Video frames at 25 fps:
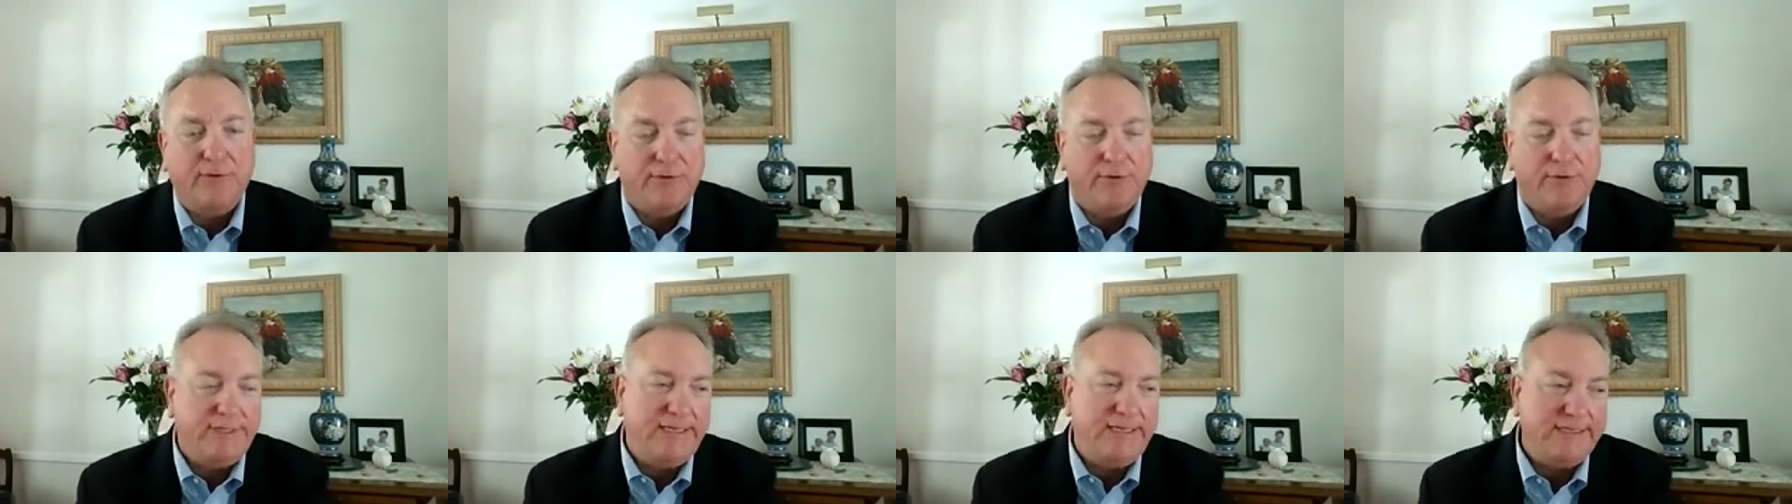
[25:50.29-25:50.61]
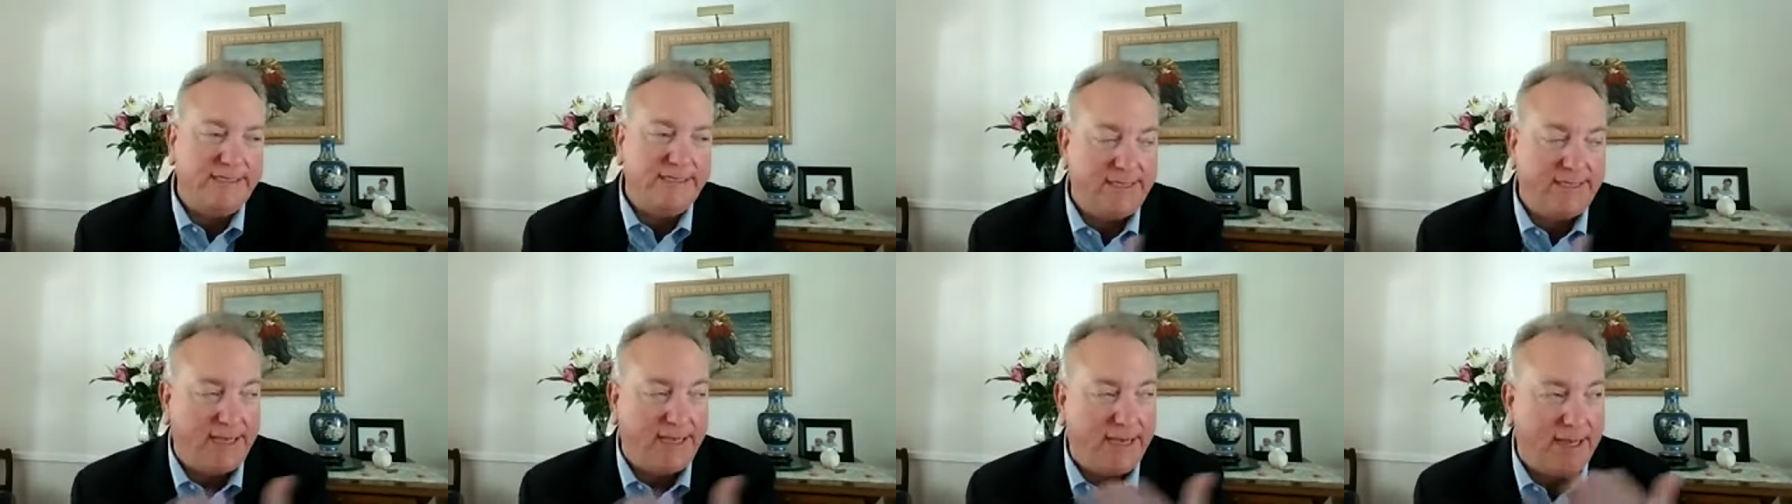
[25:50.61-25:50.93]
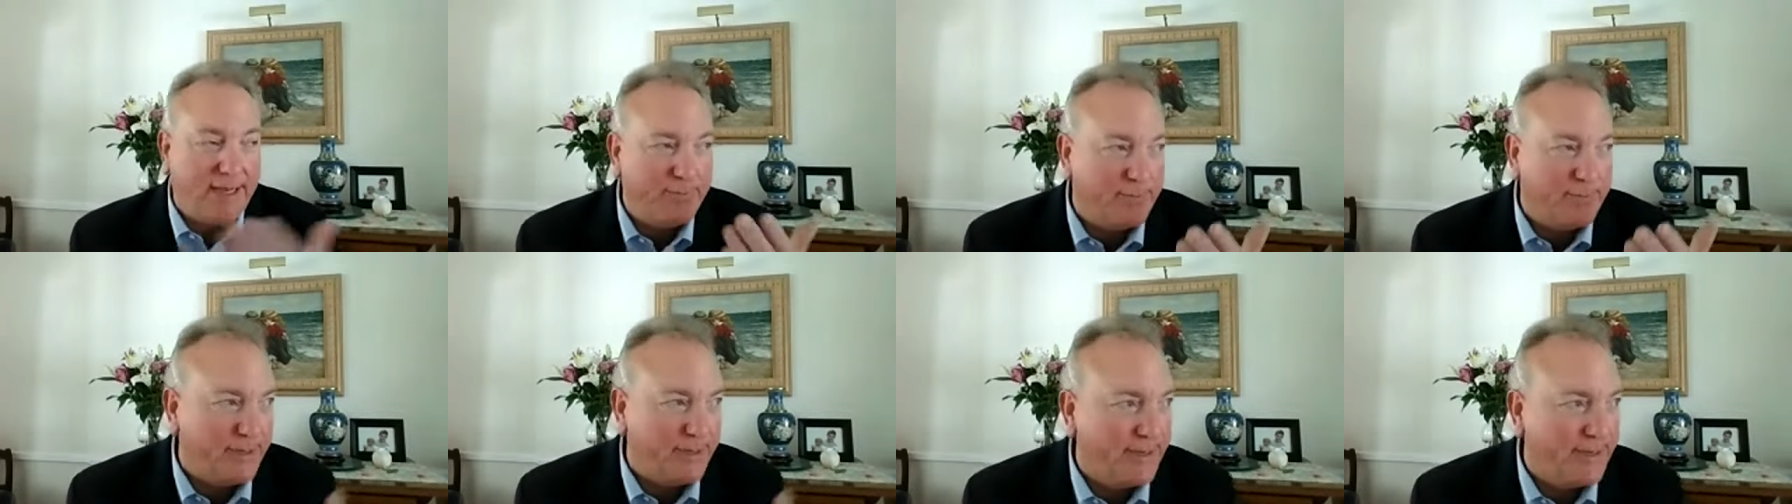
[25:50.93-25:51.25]
Well, he's
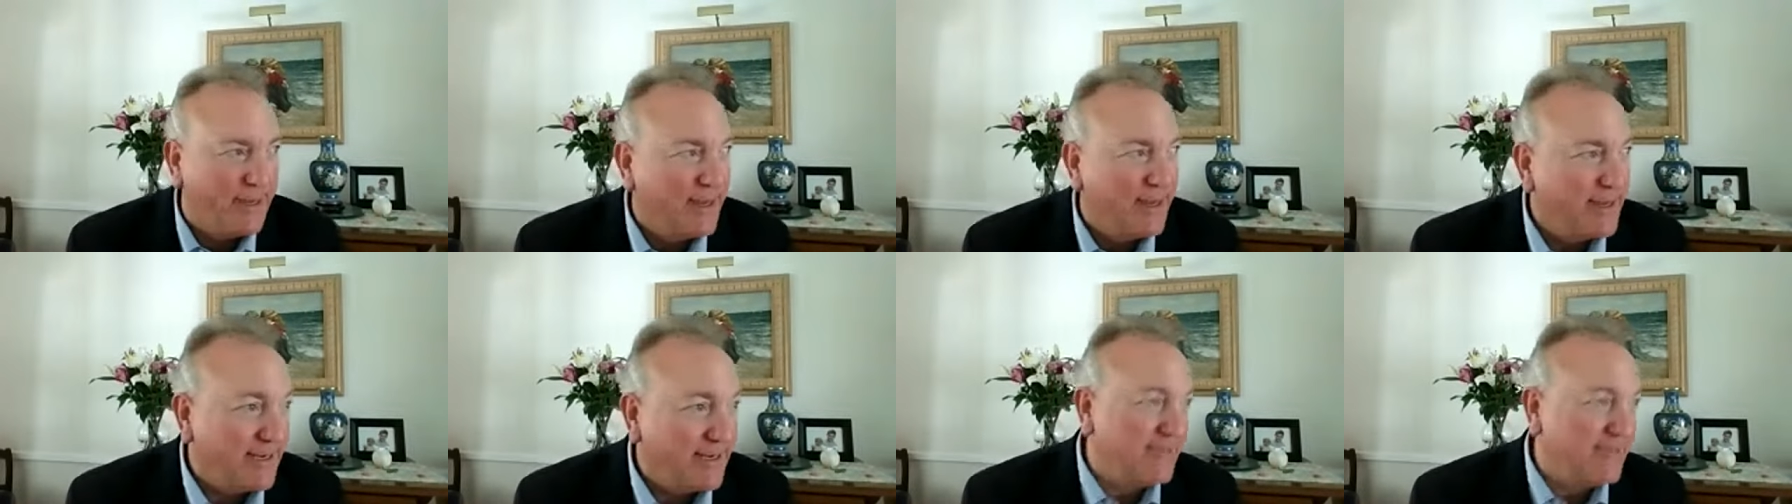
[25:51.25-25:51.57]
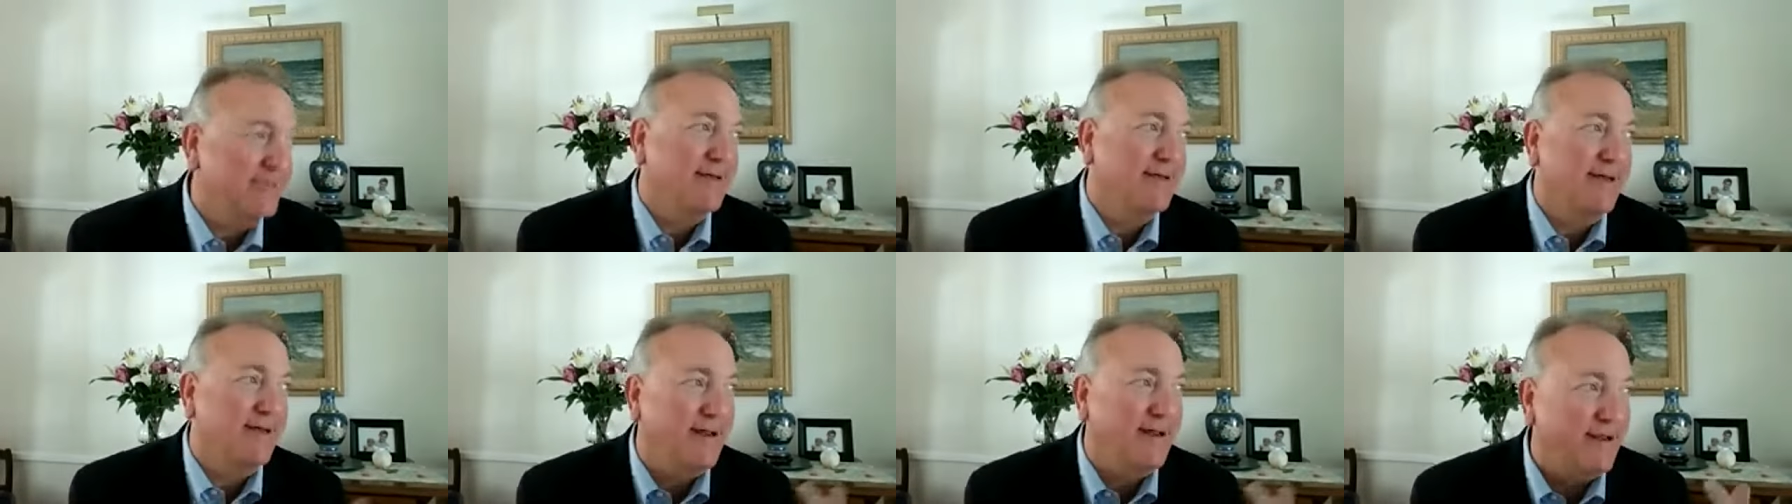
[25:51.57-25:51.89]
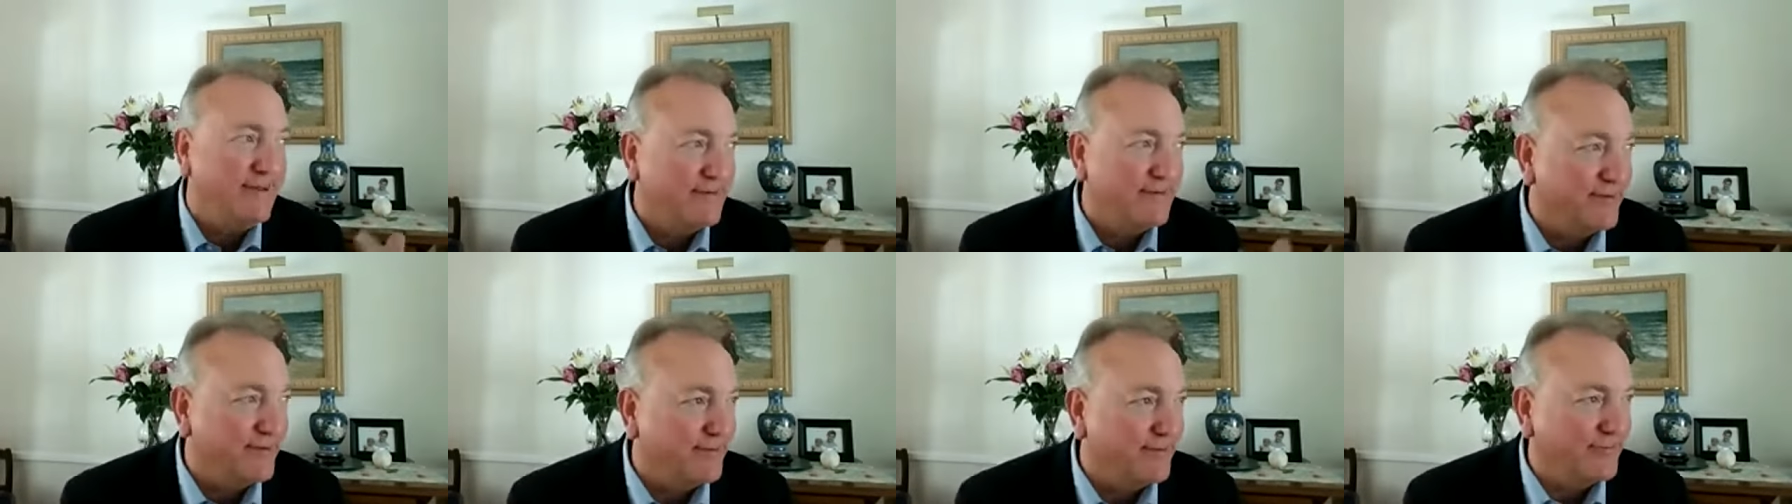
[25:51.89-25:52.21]
dead, but he's not
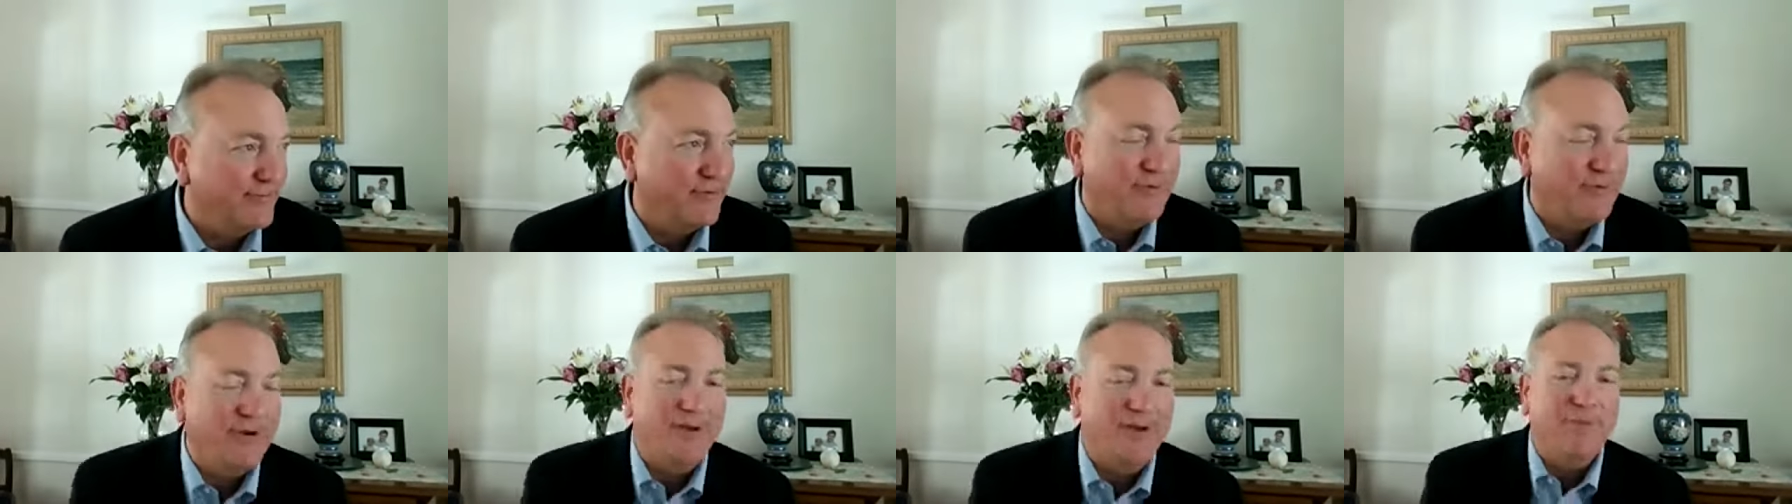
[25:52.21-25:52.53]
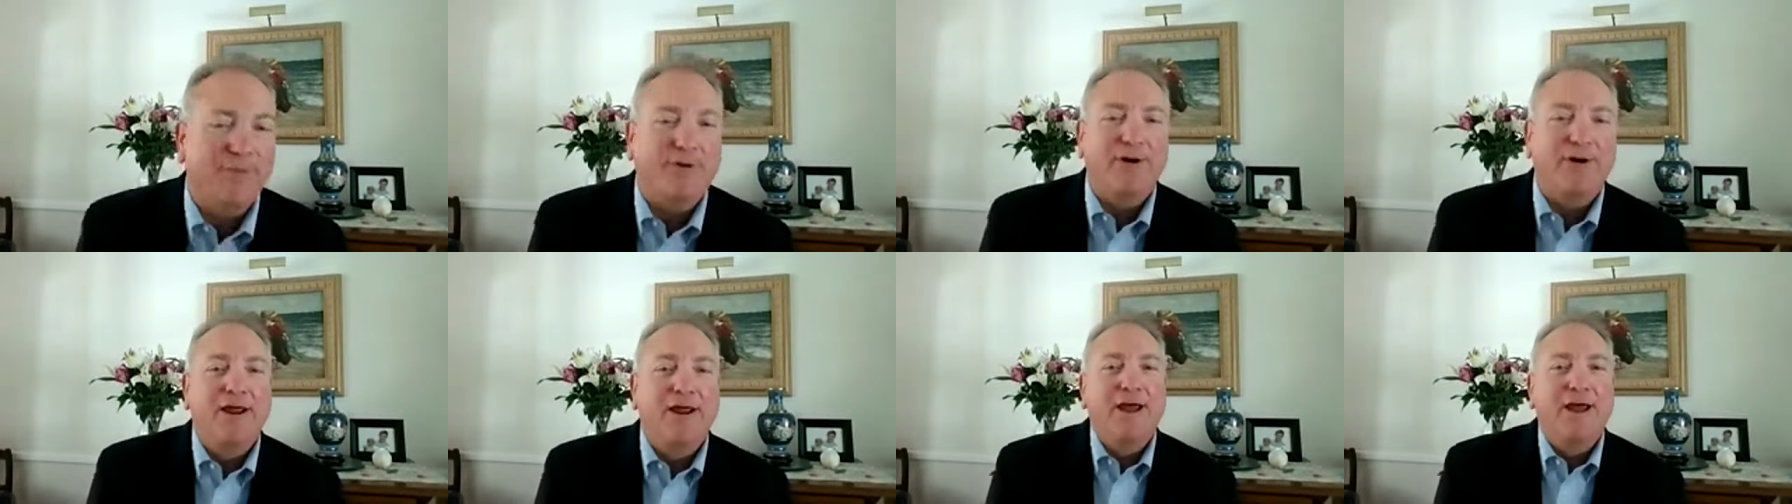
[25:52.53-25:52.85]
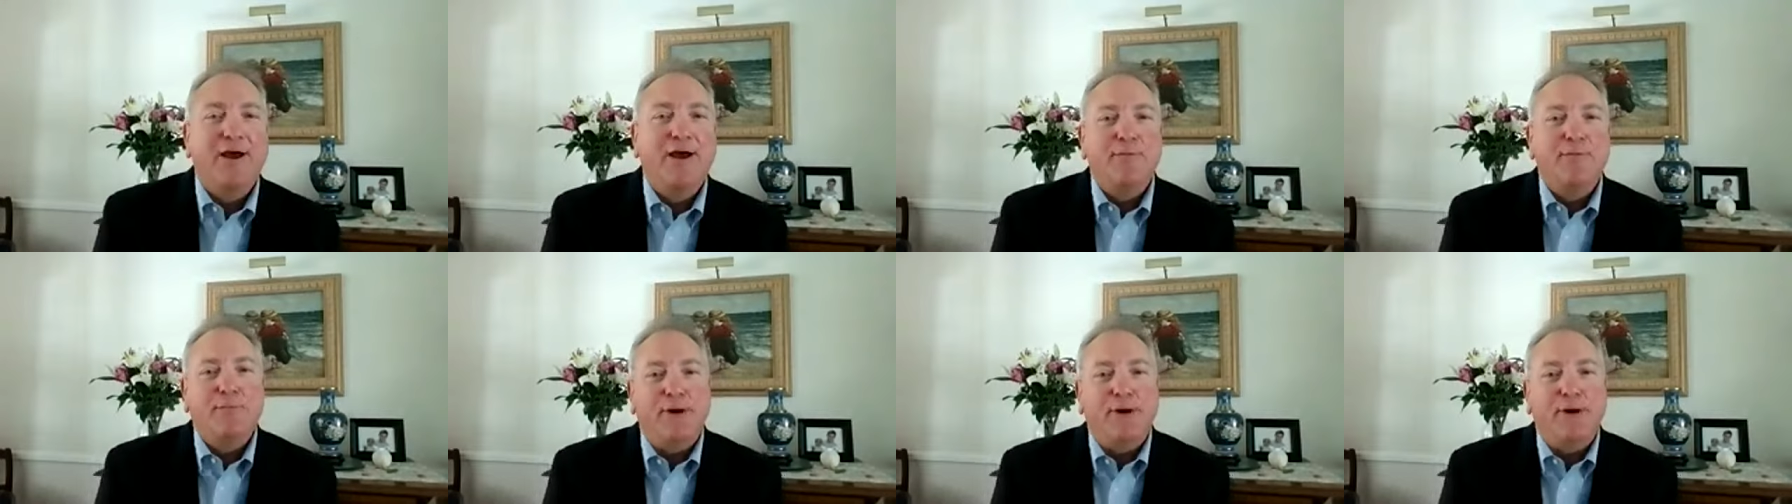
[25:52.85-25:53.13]
answering the phone anymore.